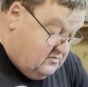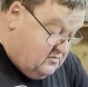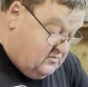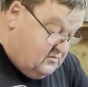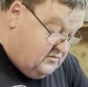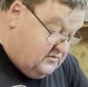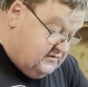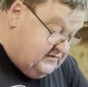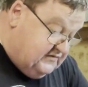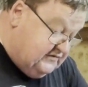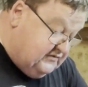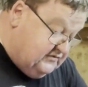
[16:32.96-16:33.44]

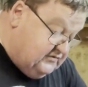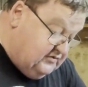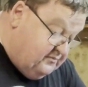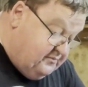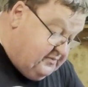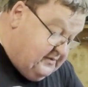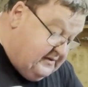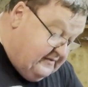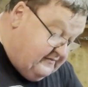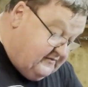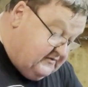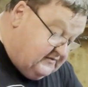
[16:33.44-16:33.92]
We should
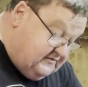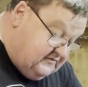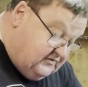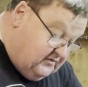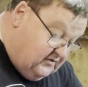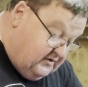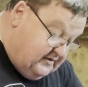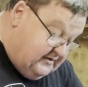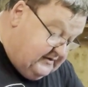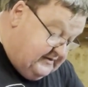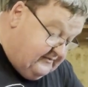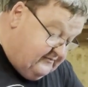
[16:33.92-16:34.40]
be able to
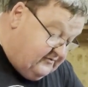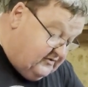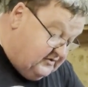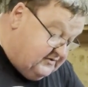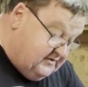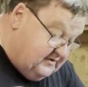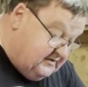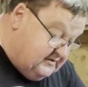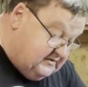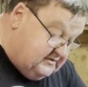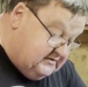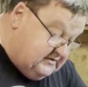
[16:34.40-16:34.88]
tighten
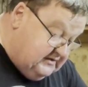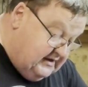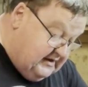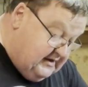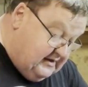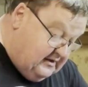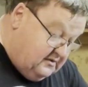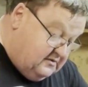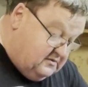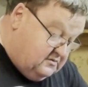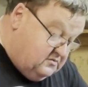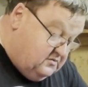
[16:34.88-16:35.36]
everything
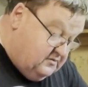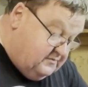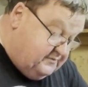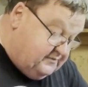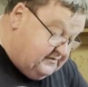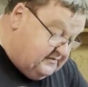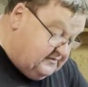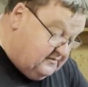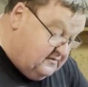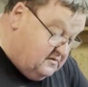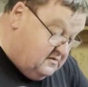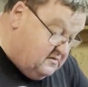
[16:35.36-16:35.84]
down.
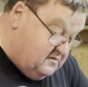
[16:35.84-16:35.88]
Oops.